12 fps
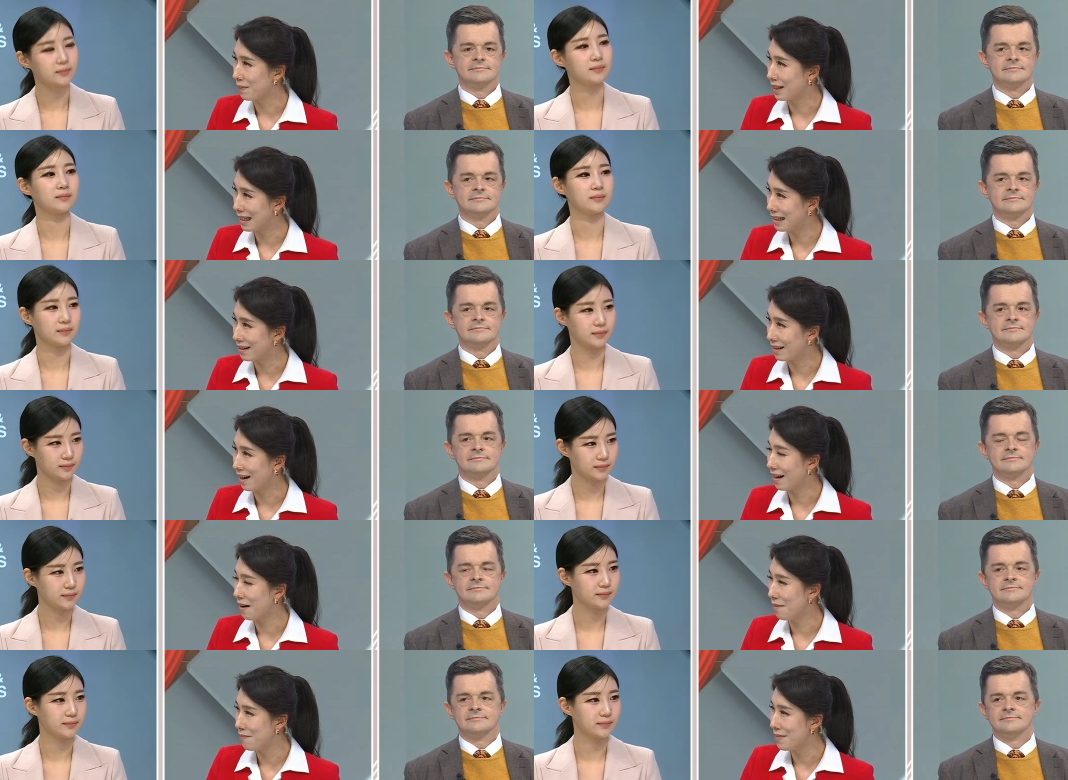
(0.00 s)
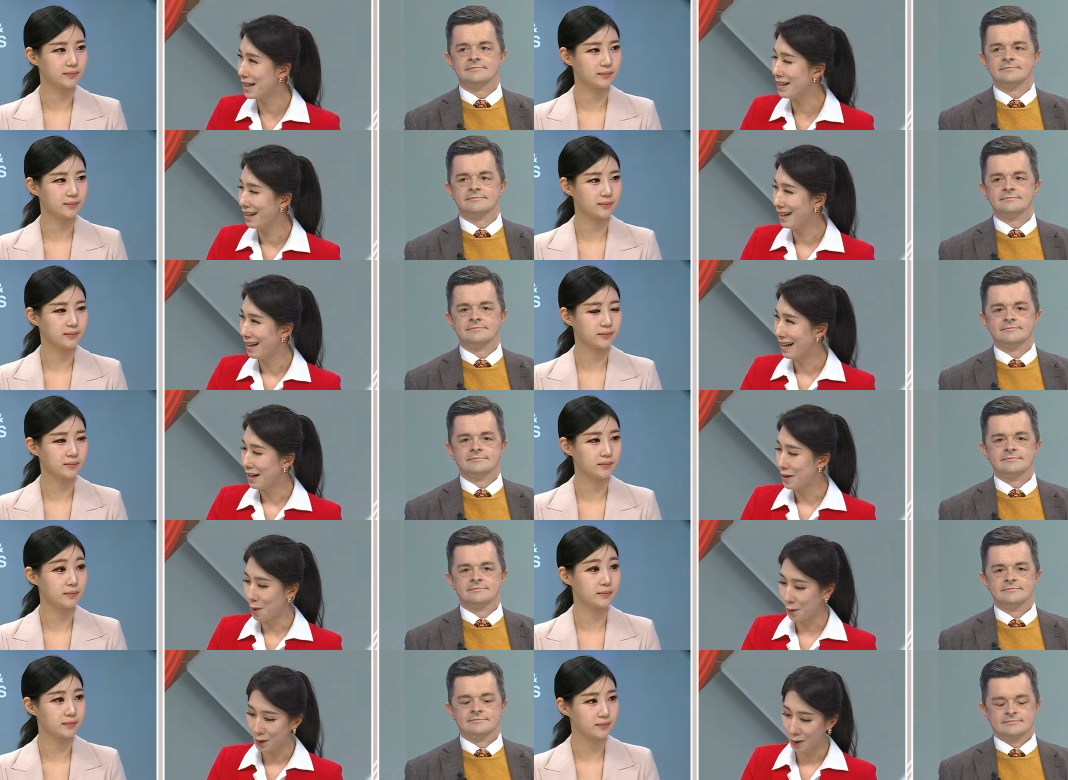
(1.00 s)
Speaker 1: Peninsula amid
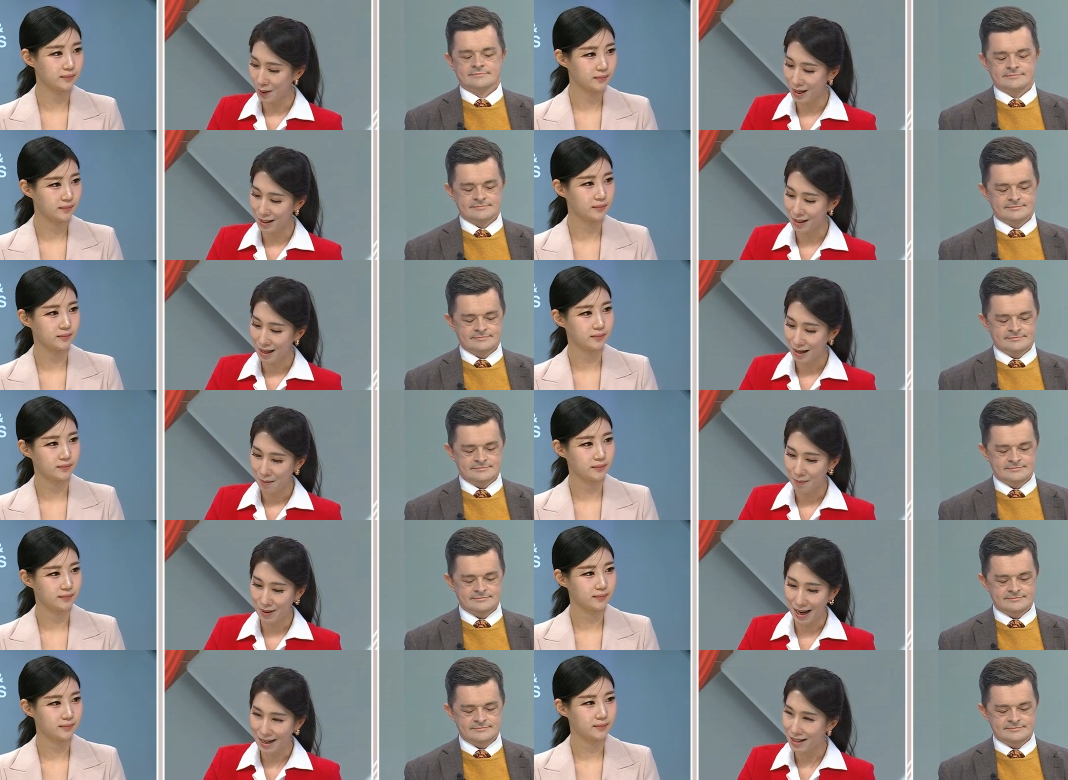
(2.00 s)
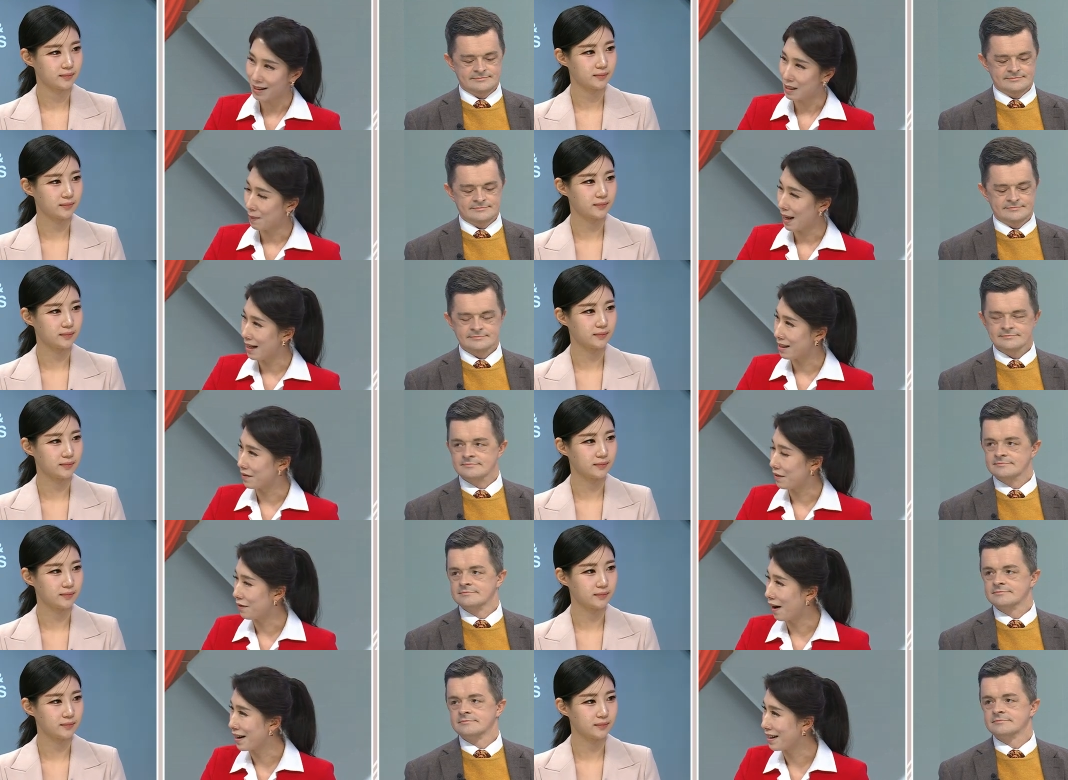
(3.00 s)
North Korea's blatant displays of
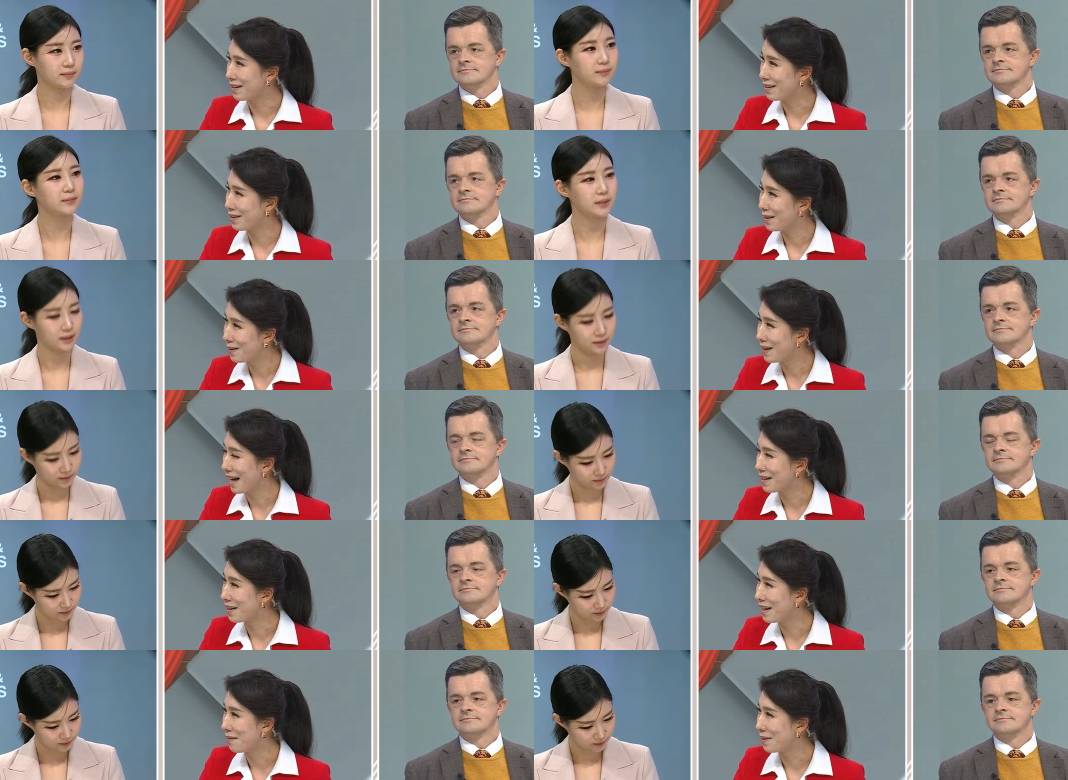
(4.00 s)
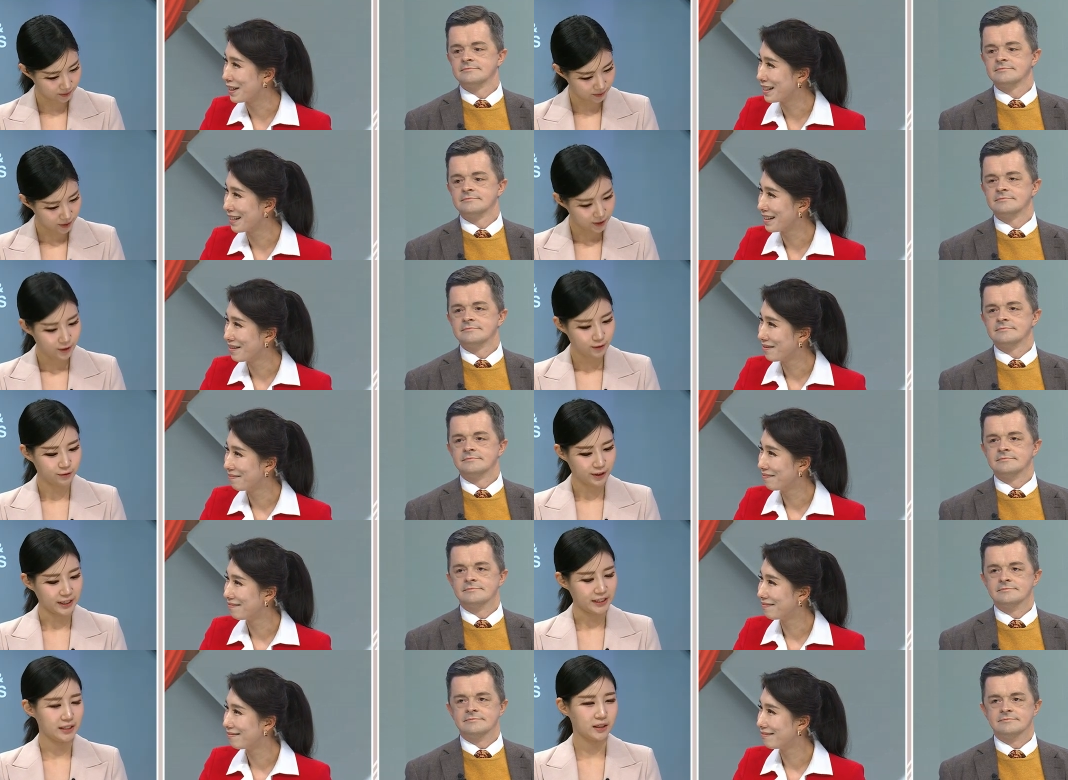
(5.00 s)
defiance. Do you care to elaborate?
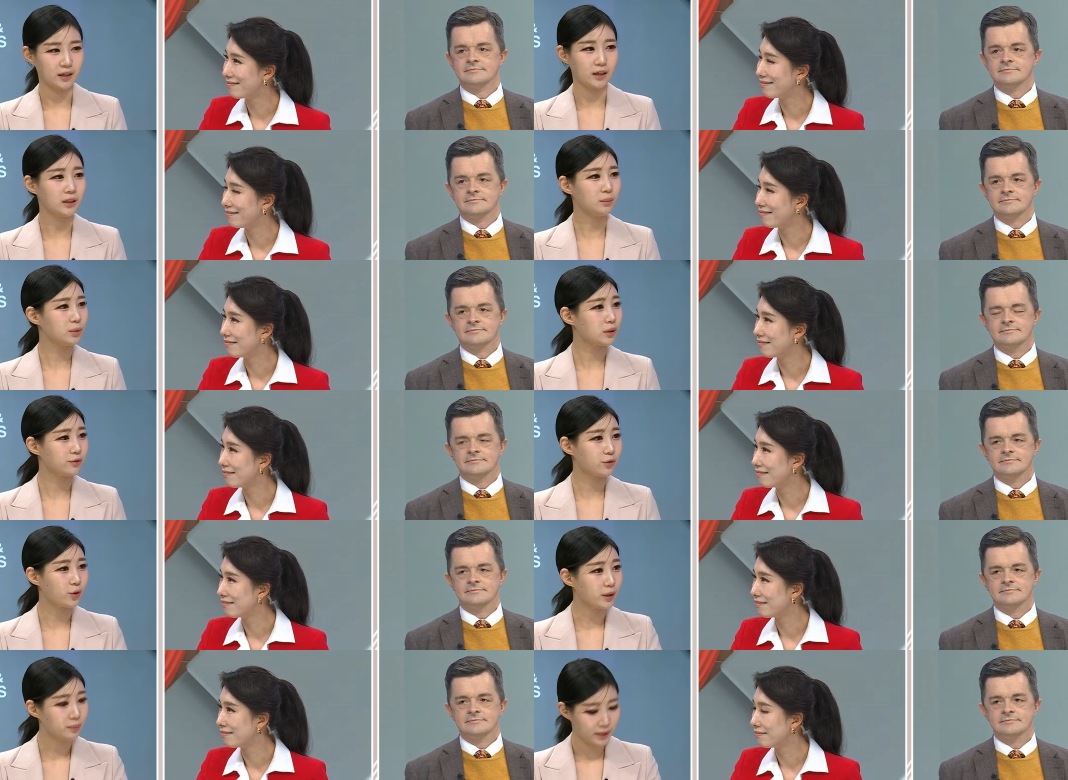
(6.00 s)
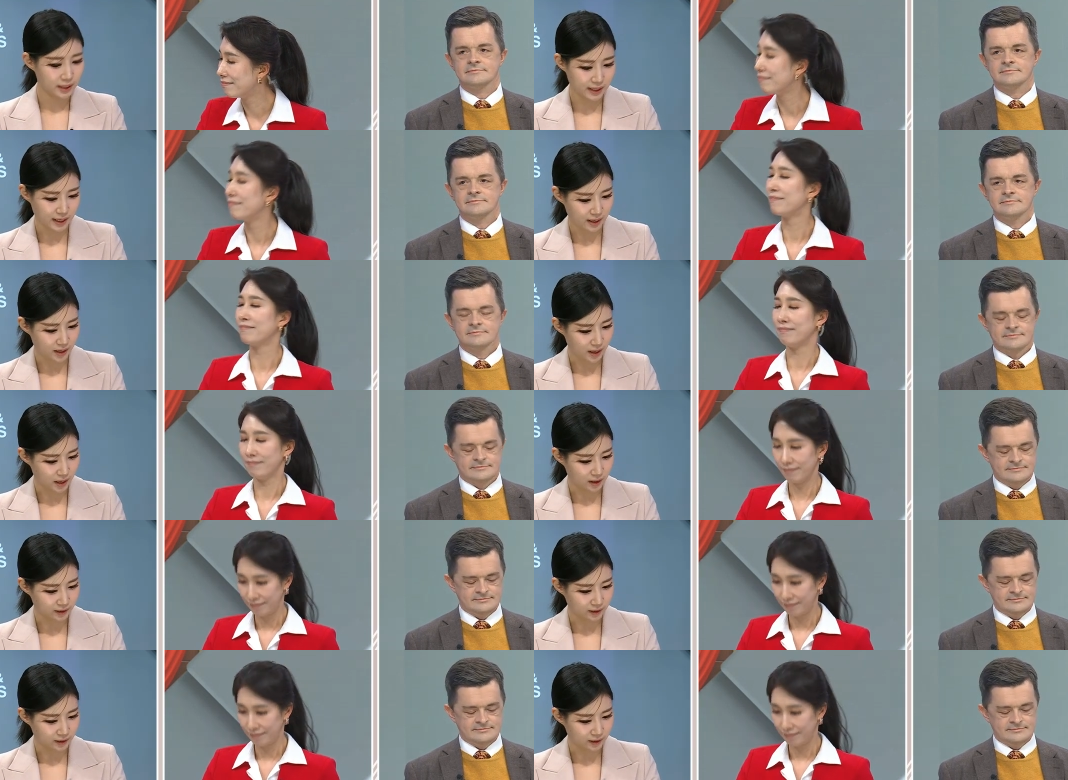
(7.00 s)
Speaker 2: Right. Uh, a number of foreign media, uh,